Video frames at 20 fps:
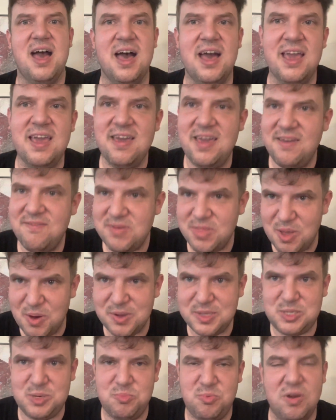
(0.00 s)
even though
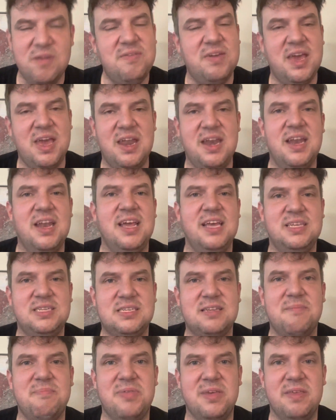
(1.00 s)
it's abbreviated, is
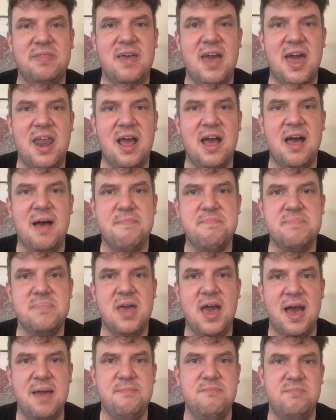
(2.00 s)
something that
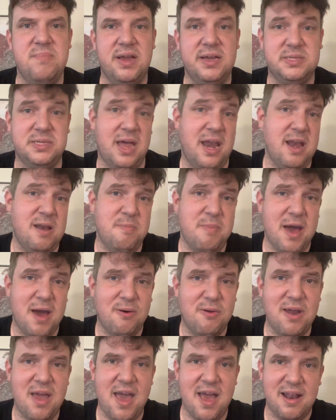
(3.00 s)
I'm excited
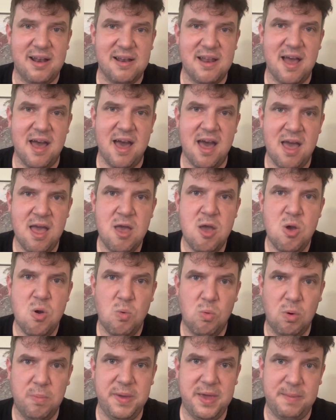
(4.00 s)
about, and
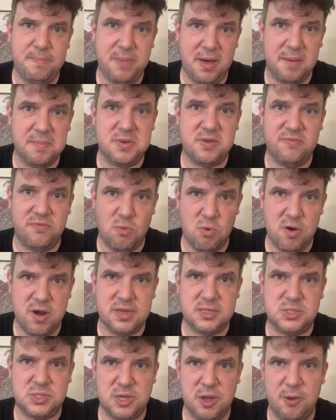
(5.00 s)
we'll be pumped for
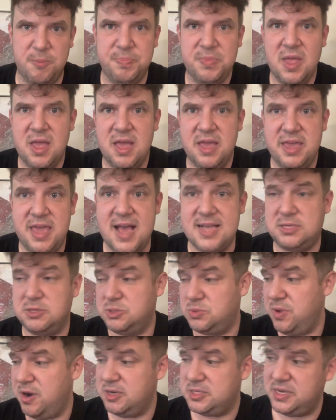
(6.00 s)
it. So yeah, so
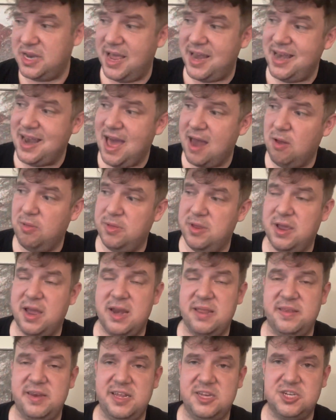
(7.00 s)
Sweethearts Night, not only are you
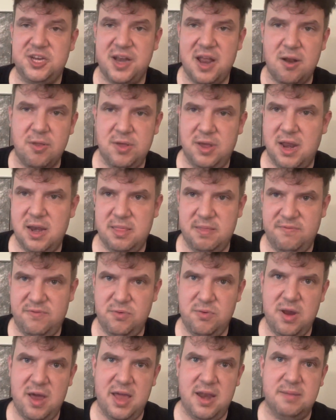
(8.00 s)
getting the DJ, not only are you getting the
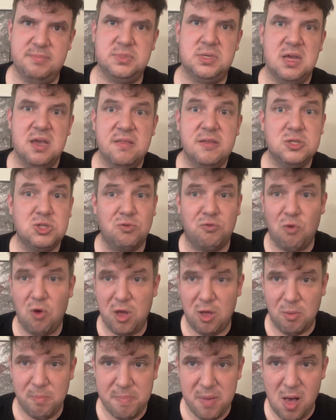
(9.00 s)
food items, there's a
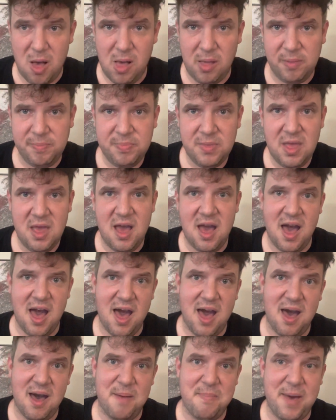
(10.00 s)
royal ball.
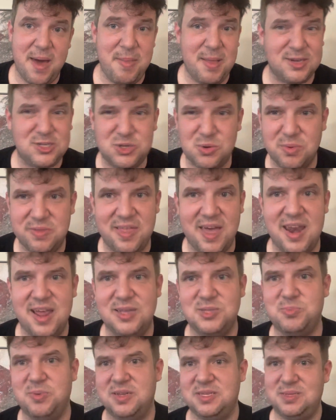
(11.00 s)
I'm not sure what that
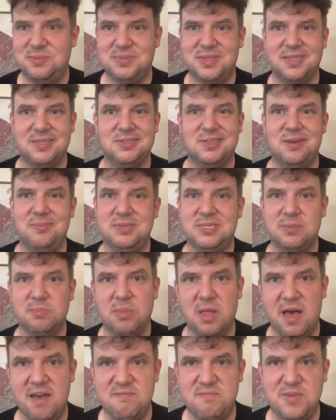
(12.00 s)
is, but it seems like there's gonna be
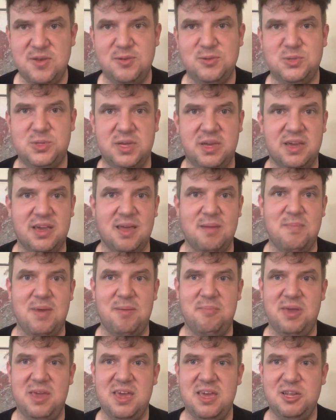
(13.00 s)
some live music and
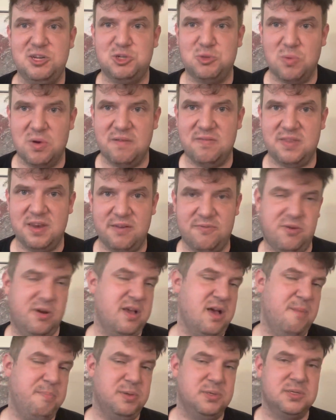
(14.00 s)
maybe each one of the
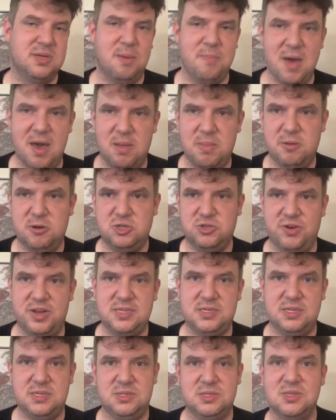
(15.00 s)
different couples come out in their
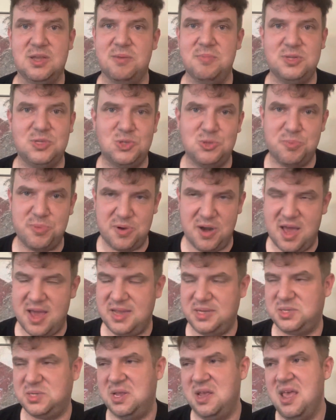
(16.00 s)
dresses. It's gonna be super
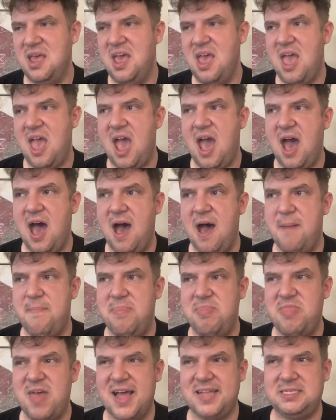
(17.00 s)
nice.
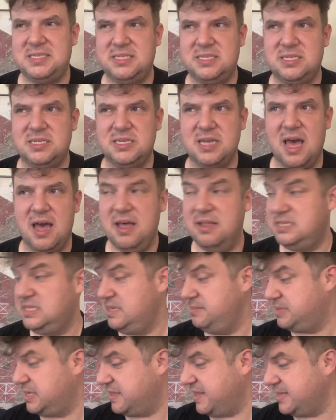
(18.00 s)
It
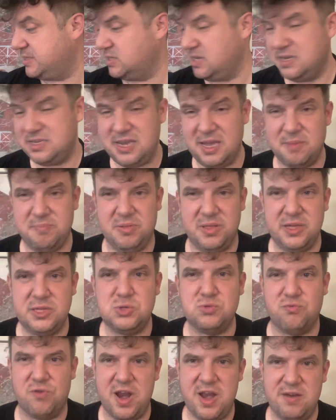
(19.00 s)
seems like that's gonna take
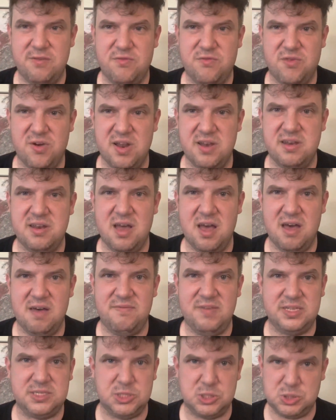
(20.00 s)
place right in front
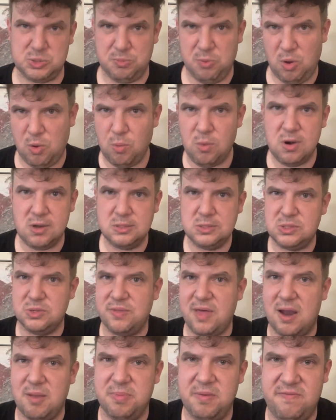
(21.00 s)
of It's a Small World, so
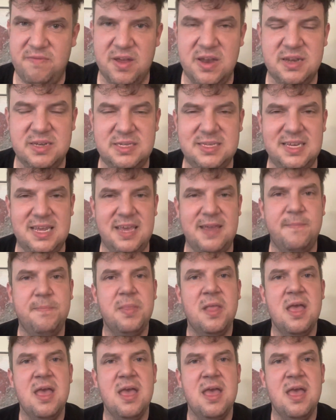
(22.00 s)
that'll be fun to see.